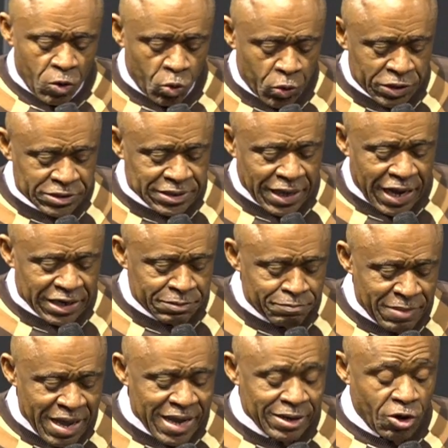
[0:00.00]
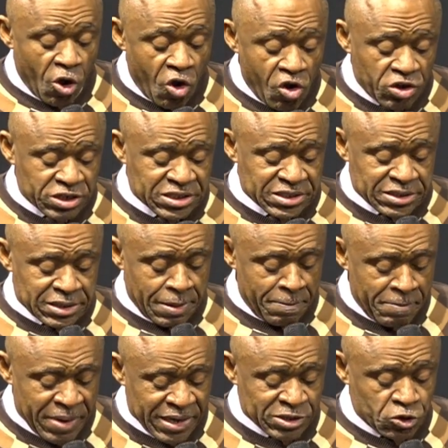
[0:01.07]
which had made us
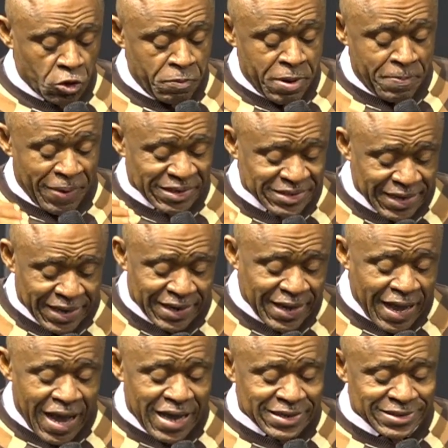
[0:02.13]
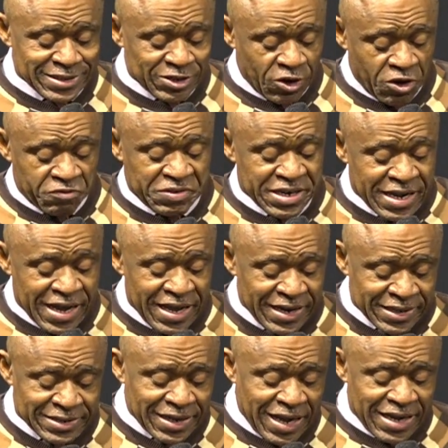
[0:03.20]
meet to be partakers of the
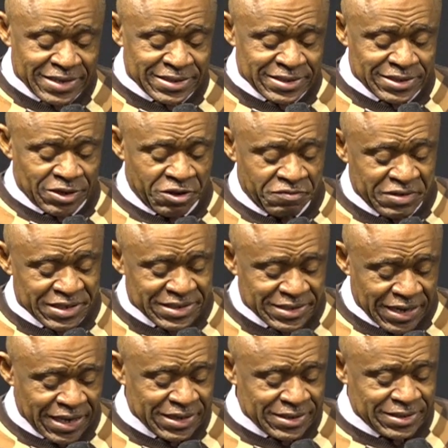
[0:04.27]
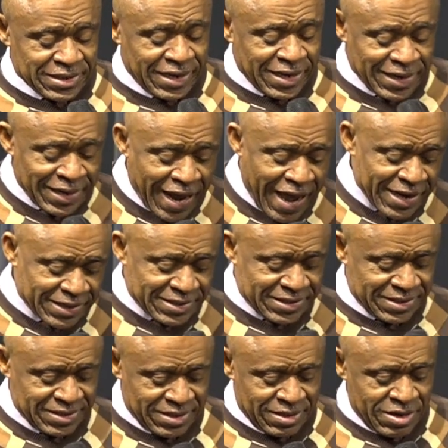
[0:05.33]
inheritance of the saints in
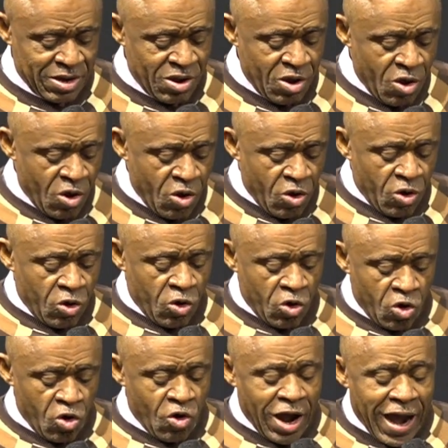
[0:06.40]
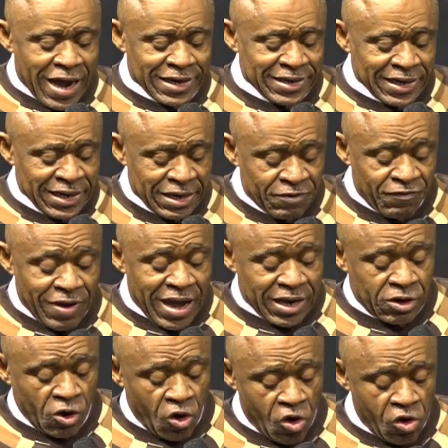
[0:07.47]
light, who had
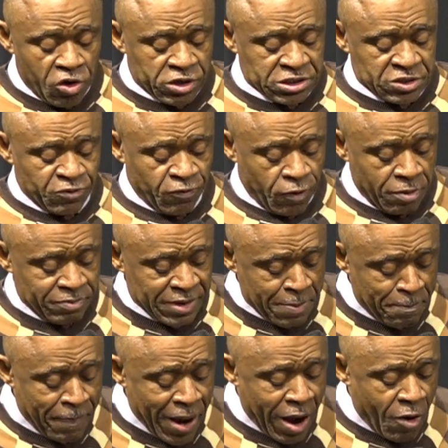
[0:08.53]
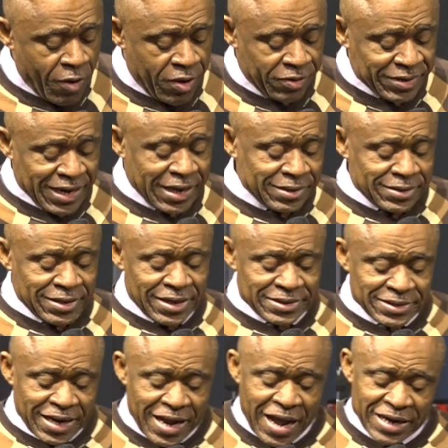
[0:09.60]
delivered us from the power of
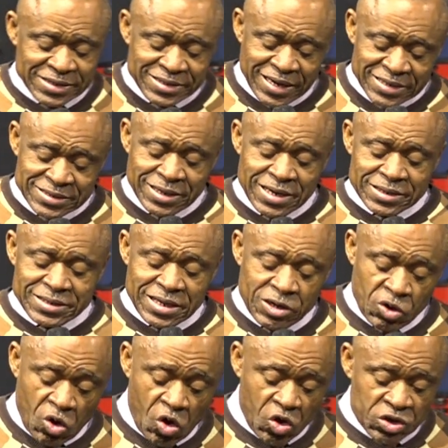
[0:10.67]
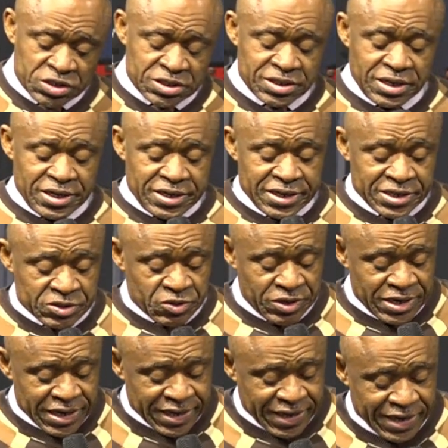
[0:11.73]
darkness and had translated us into
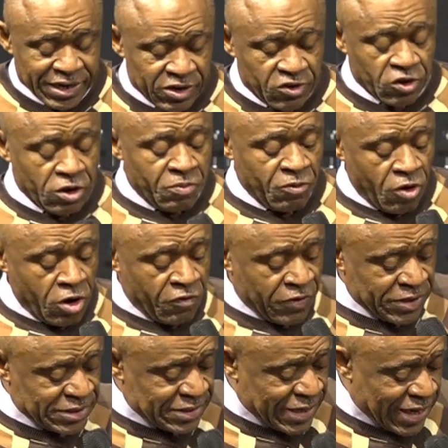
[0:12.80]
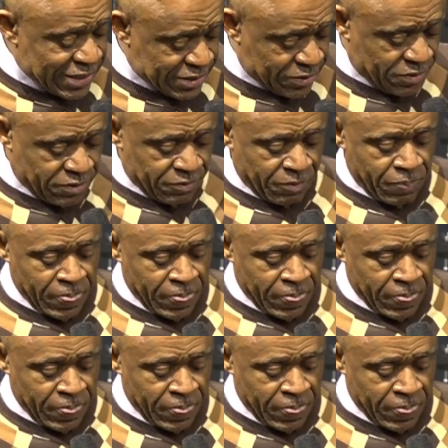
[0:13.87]
the kingdom of his dear Son,